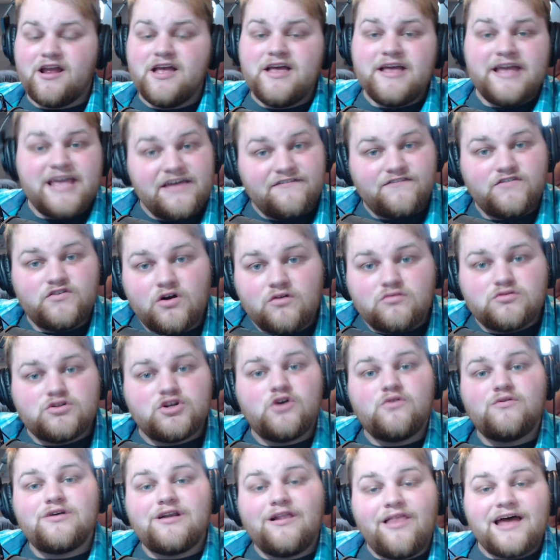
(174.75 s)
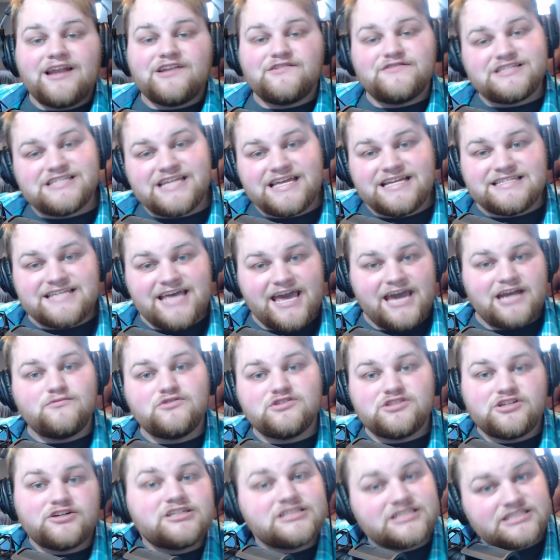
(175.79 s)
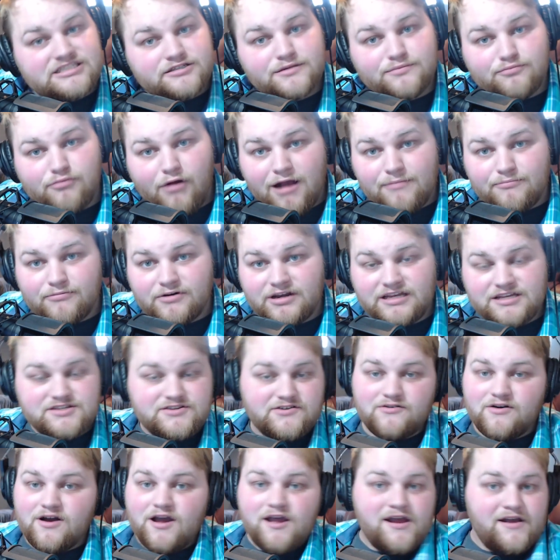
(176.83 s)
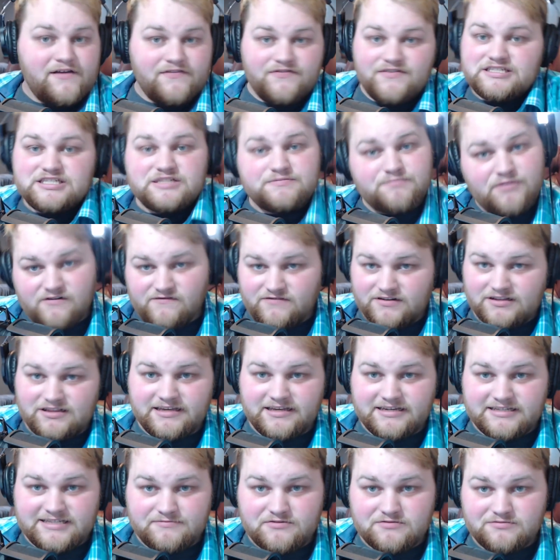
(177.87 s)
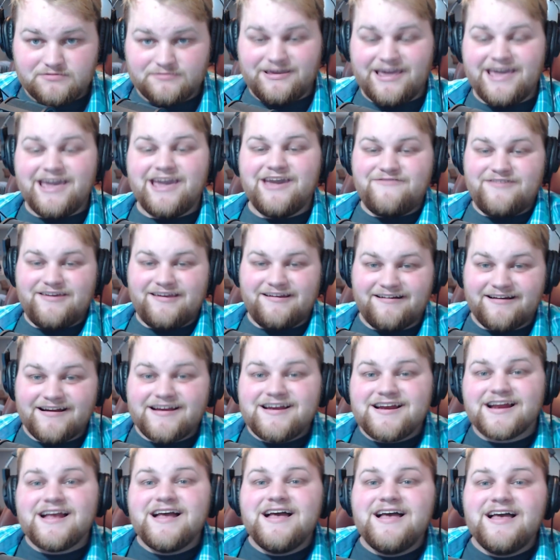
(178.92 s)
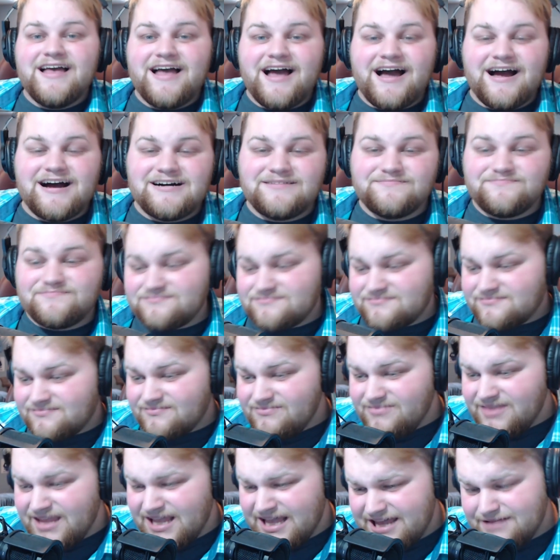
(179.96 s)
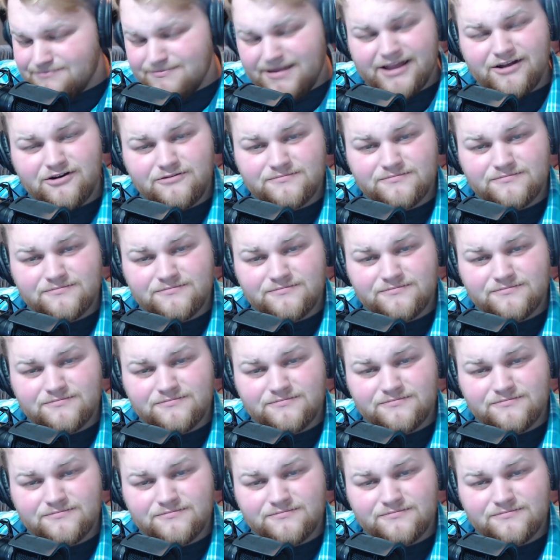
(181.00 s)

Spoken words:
If you don't know, in a lot of states, animals are considered property. So this is perfectly acceptable behavior. In my home